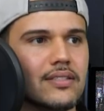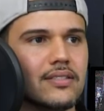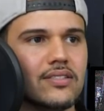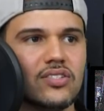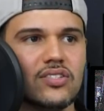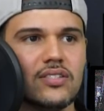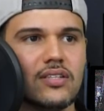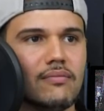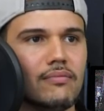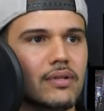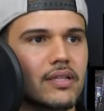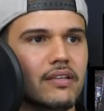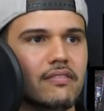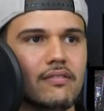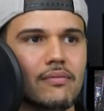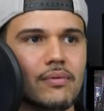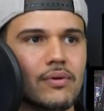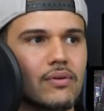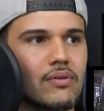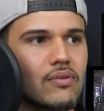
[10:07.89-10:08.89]
It's just
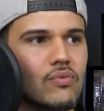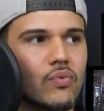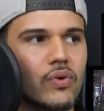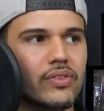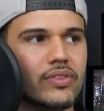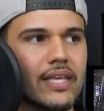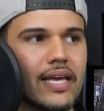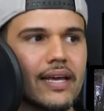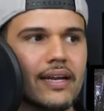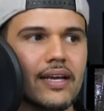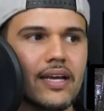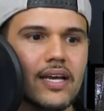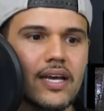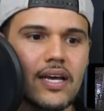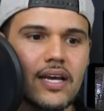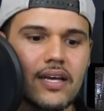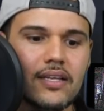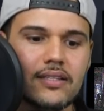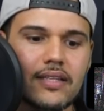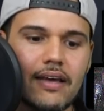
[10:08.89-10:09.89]
unbelievable with that
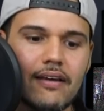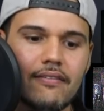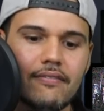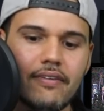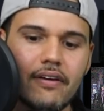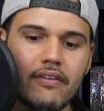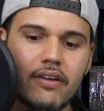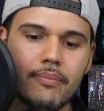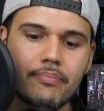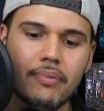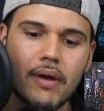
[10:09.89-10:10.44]
very